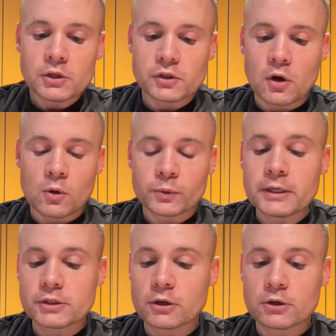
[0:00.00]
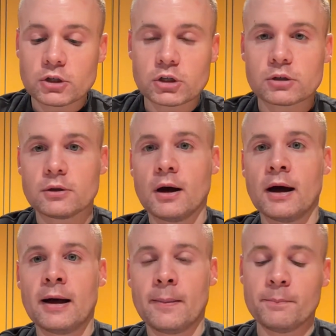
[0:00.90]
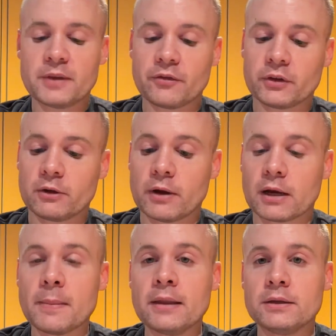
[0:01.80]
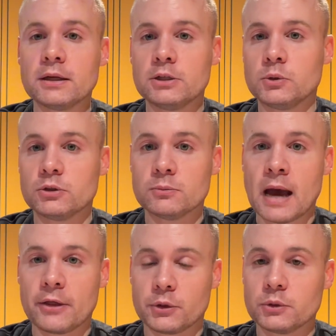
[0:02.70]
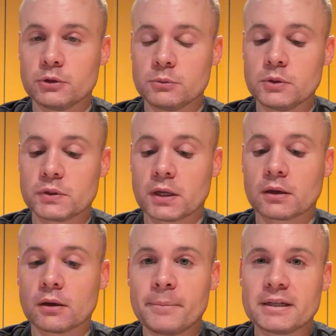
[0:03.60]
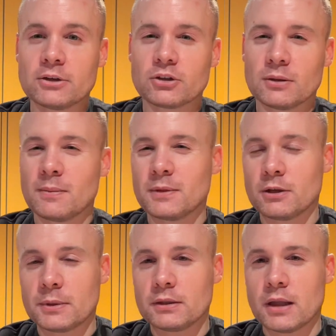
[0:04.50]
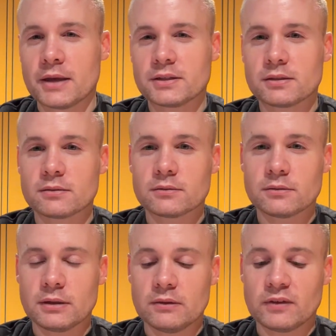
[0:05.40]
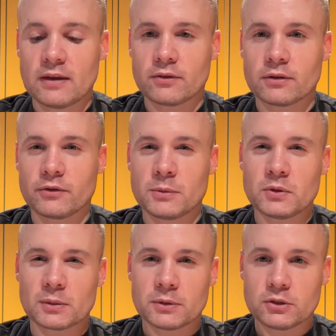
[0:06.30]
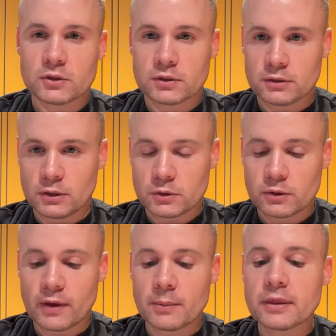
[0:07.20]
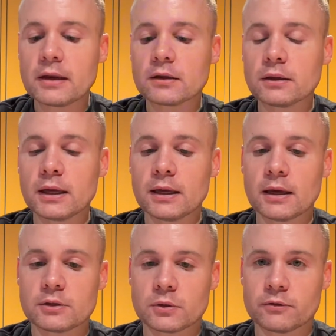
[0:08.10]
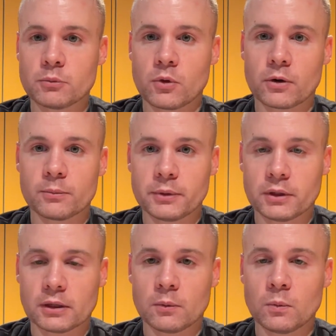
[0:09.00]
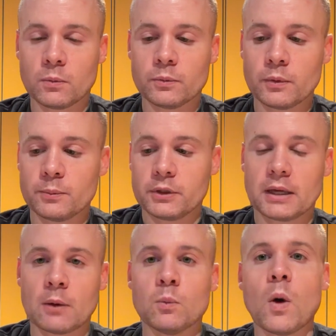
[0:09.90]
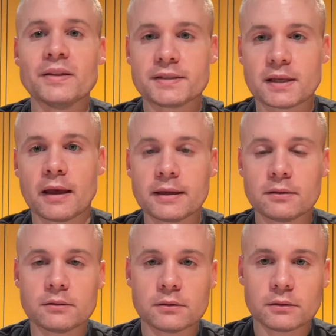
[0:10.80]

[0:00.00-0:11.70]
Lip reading: So research, definitely recommended. You could do math, you could do music, potentially a little bit less in favor of the music, but just, sort of hypothetically, sort of more building on one side